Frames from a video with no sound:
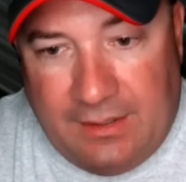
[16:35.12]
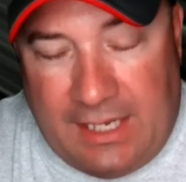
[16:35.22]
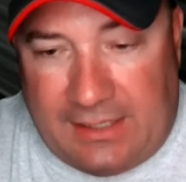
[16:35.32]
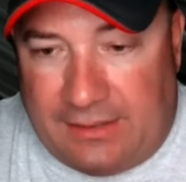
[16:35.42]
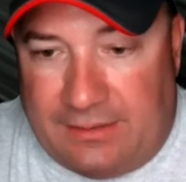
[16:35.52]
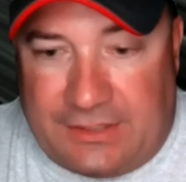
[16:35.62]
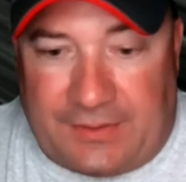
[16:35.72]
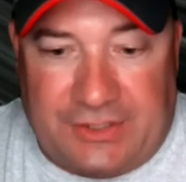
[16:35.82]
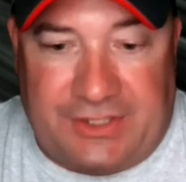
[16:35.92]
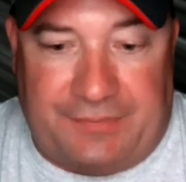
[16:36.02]
And as
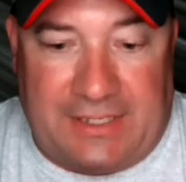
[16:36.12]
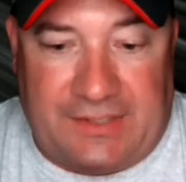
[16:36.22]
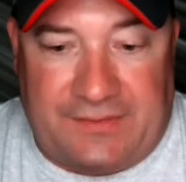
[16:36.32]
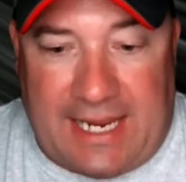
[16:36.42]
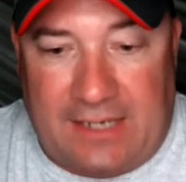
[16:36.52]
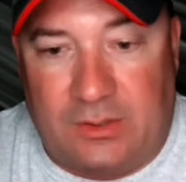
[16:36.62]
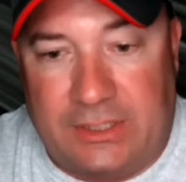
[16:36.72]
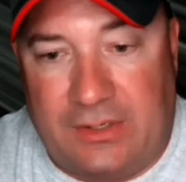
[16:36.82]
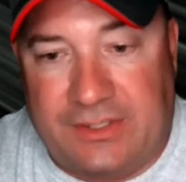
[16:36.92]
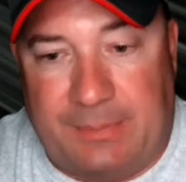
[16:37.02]
far as defensive tackle
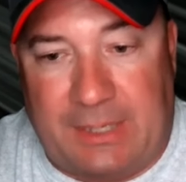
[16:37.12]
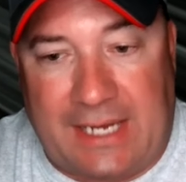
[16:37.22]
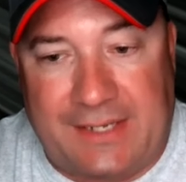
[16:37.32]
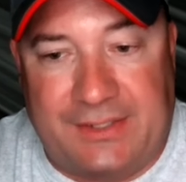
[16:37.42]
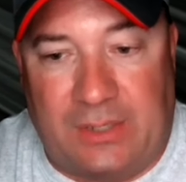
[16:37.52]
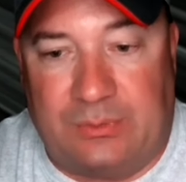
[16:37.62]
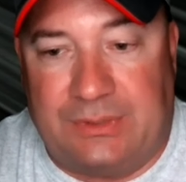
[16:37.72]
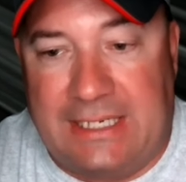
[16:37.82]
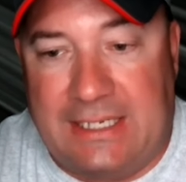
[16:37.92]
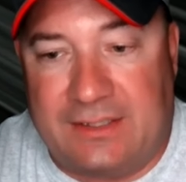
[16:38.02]
goes, the Buckeyes don't
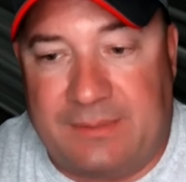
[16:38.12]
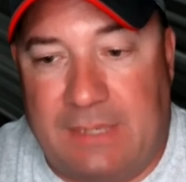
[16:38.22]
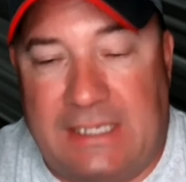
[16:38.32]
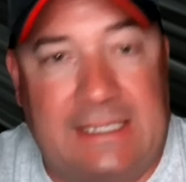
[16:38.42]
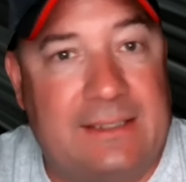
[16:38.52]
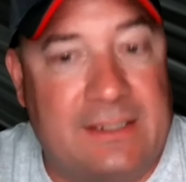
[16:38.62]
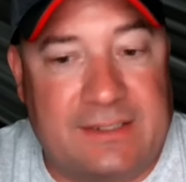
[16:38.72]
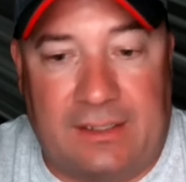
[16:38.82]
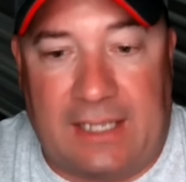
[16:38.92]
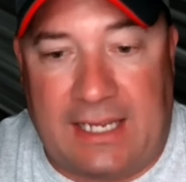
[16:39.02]
need as many in this
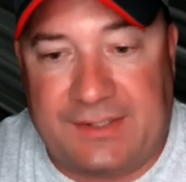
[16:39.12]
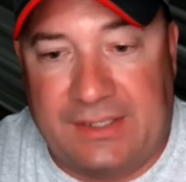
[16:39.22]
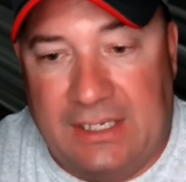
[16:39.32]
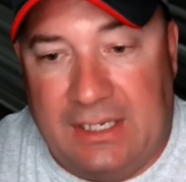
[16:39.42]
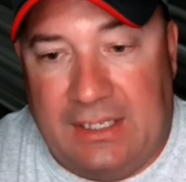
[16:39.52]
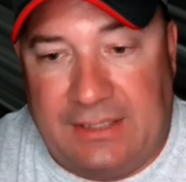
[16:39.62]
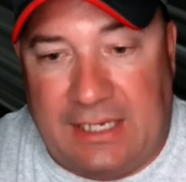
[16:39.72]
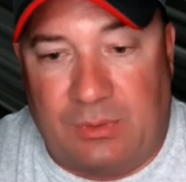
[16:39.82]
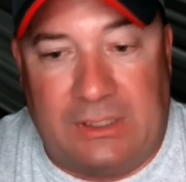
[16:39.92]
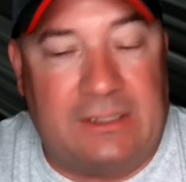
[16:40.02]
class.
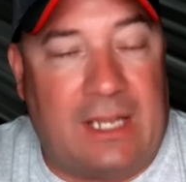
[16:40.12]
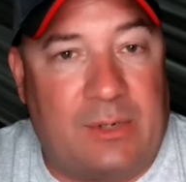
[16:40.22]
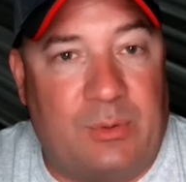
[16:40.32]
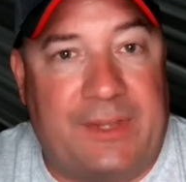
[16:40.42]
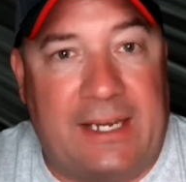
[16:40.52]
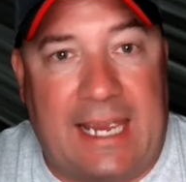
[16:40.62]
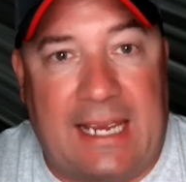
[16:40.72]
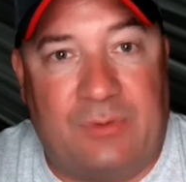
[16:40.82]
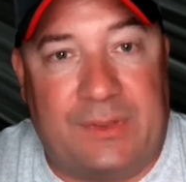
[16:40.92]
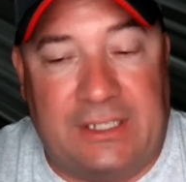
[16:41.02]
They really like what they
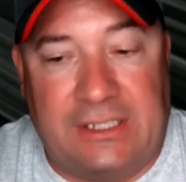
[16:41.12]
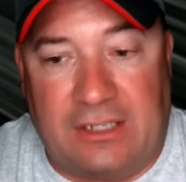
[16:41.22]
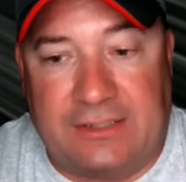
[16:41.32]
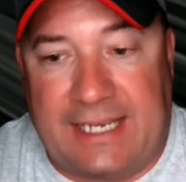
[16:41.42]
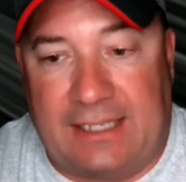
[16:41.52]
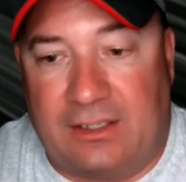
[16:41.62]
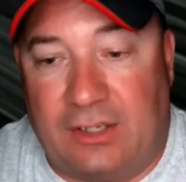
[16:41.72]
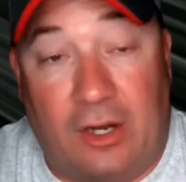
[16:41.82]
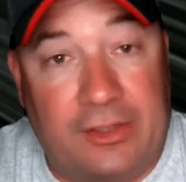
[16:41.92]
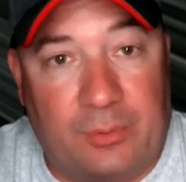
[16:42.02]
have with the young talent
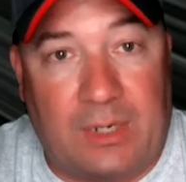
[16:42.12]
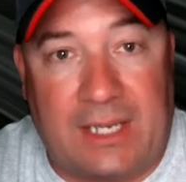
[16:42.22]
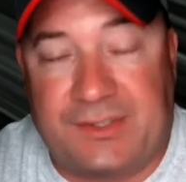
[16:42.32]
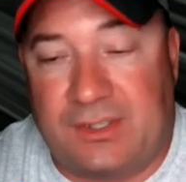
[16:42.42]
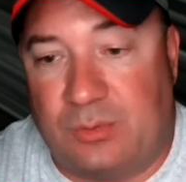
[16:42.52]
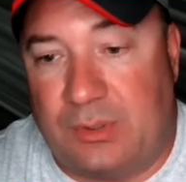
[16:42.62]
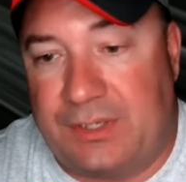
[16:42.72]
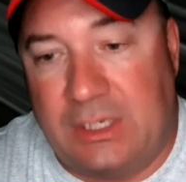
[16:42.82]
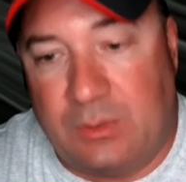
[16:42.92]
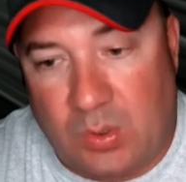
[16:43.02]
on the roster with
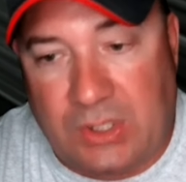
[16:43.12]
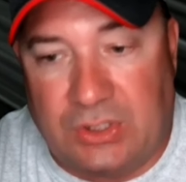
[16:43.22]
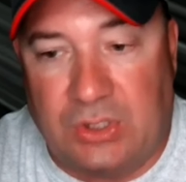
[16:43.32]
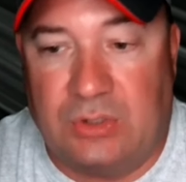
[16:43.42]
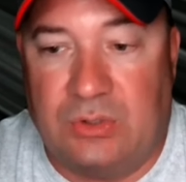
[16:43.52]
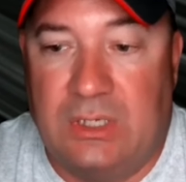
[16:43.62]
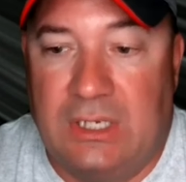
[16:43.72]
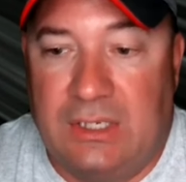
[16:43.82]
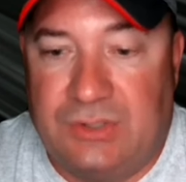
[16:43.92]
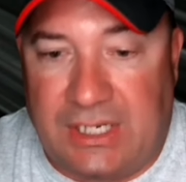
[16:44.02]
Hero Canoe,
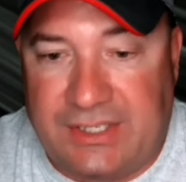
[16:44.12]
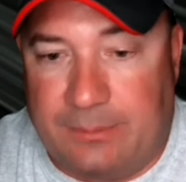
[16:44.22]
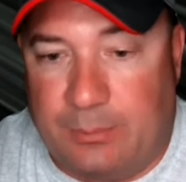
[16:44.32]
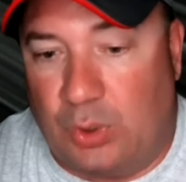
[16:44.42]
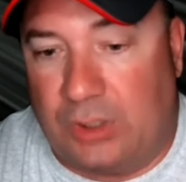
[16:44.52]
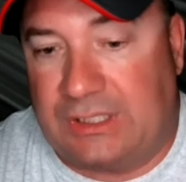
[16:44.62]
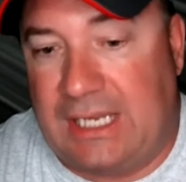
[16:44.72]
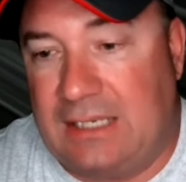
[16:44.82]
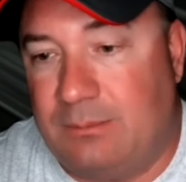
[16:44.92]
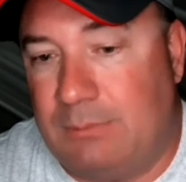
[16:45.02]
Jason Moore, and
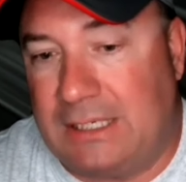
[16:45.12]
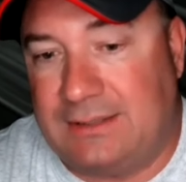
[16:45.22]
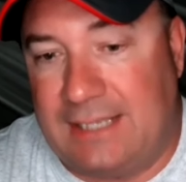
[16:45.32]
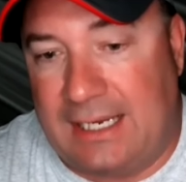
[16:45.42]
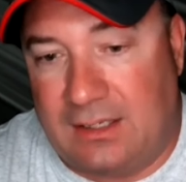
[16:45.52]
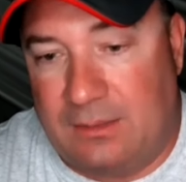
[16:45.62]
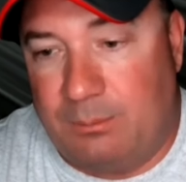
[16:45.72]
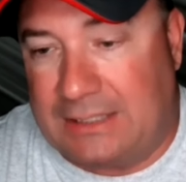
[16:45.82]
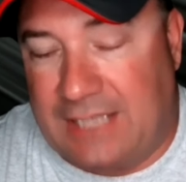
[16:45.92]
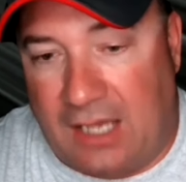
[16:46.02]
Caden
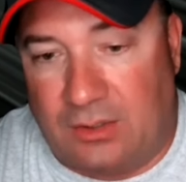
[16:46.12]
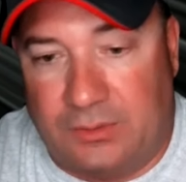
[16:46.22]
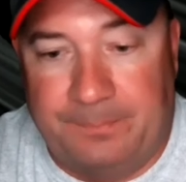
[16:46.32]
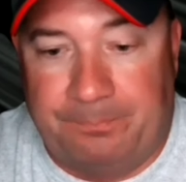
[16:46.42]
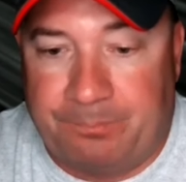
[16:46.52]
McDonald.